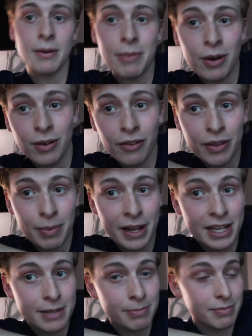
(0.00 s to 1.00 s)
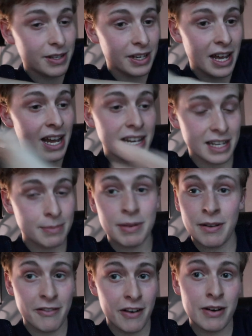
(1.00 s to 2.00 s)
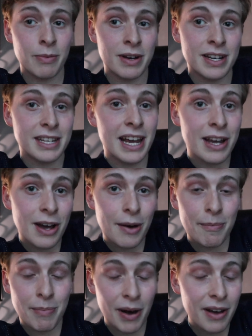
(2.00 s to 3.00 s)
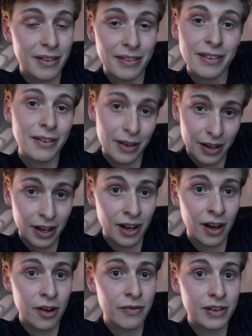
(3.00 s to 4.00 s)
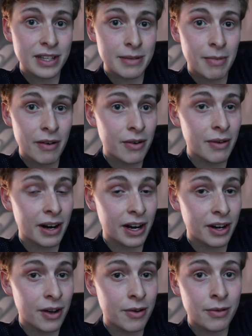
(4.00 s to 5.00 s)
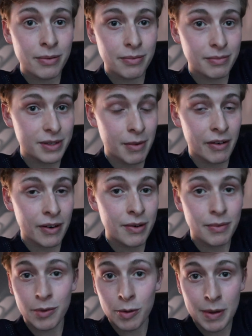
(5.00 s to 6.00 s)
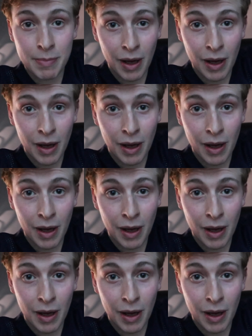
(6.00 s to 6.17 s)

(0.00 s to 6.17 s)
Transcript: been a bit all over the place. Today has been a very weird day, but hopefully tomorrow, and I know tomorrow, will be